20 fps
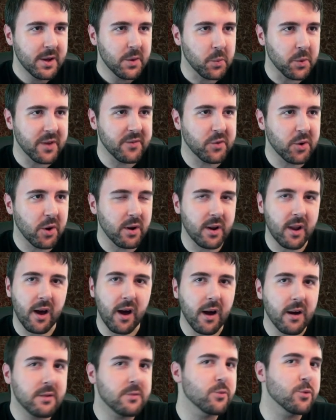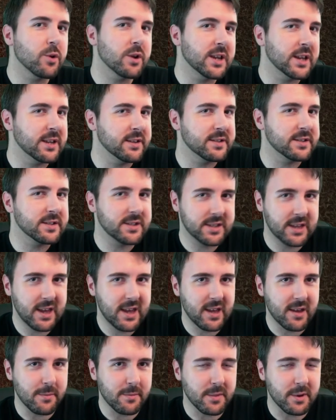We've got an unreleased
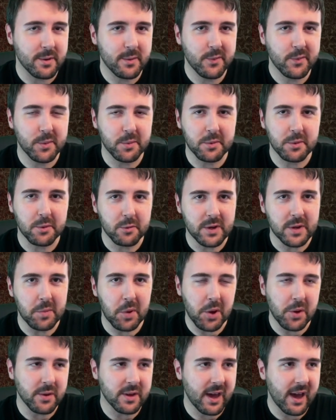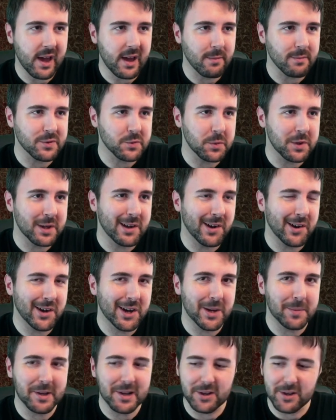team from Greebo Games. We are
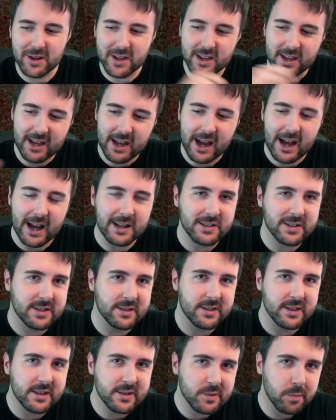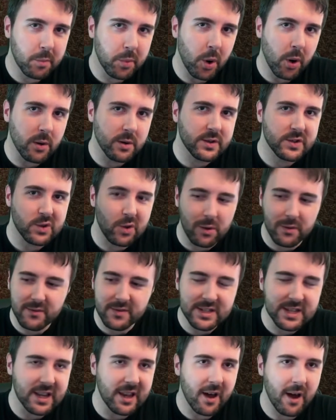going to be looking at this box
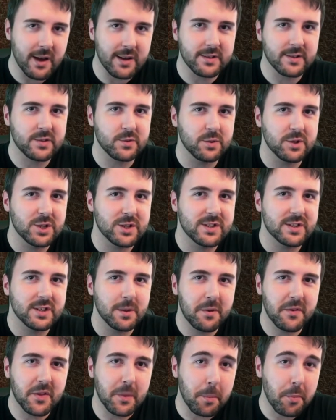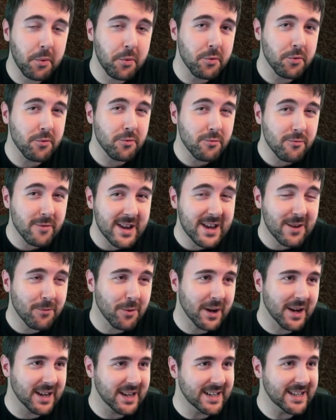of delights, which is some of the
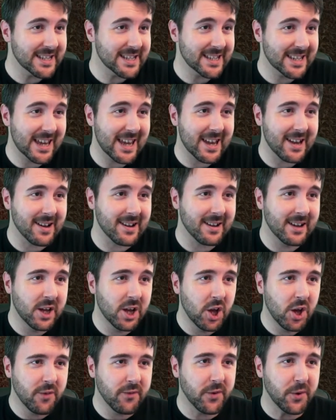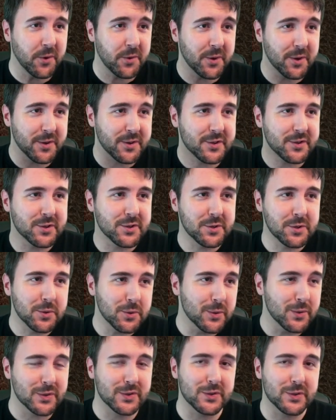pre-release gear for the
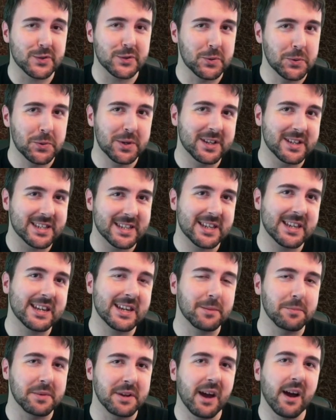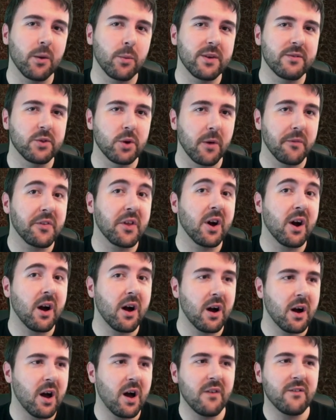Snusnuug team. Now, we've got the
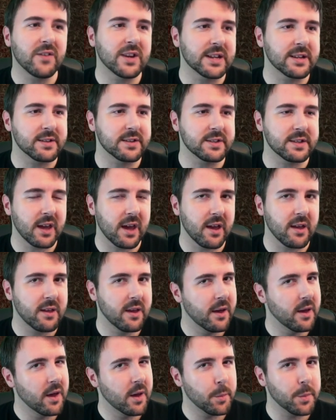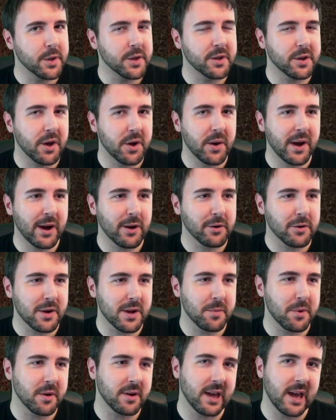Halfling set, but you know how
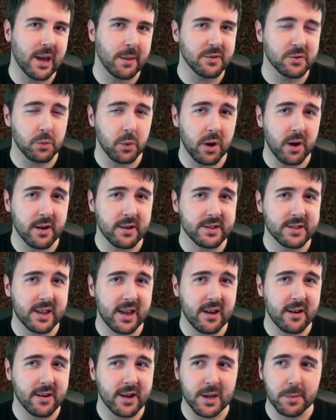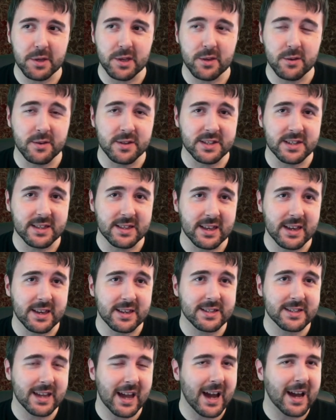Greebo Games works. They are going to be using
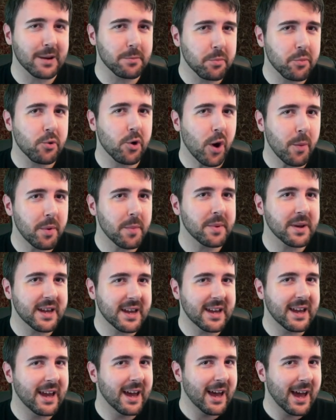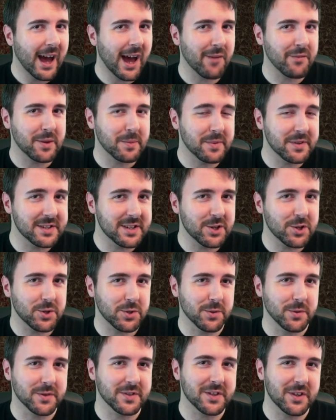this and probably having
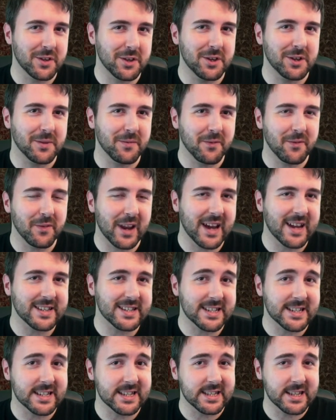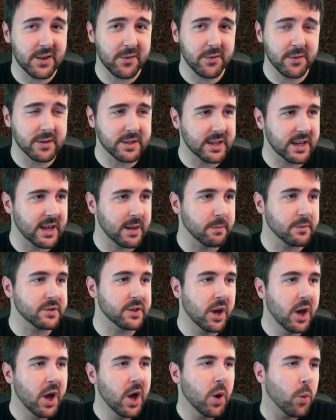positionals so that you can flex into different teams.
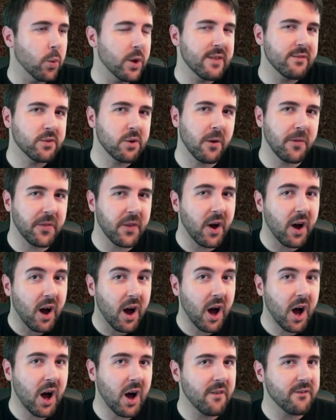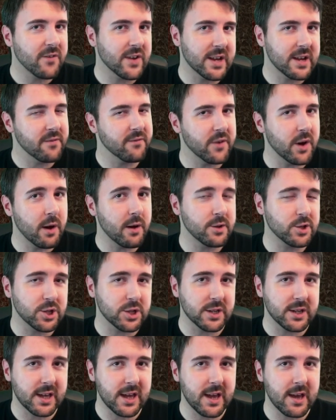We've got the Halfling
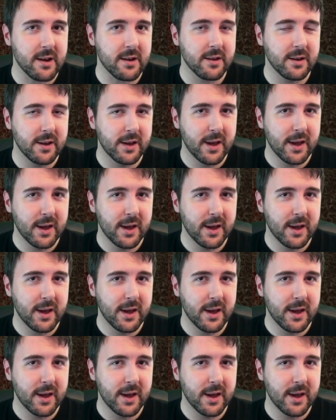version here.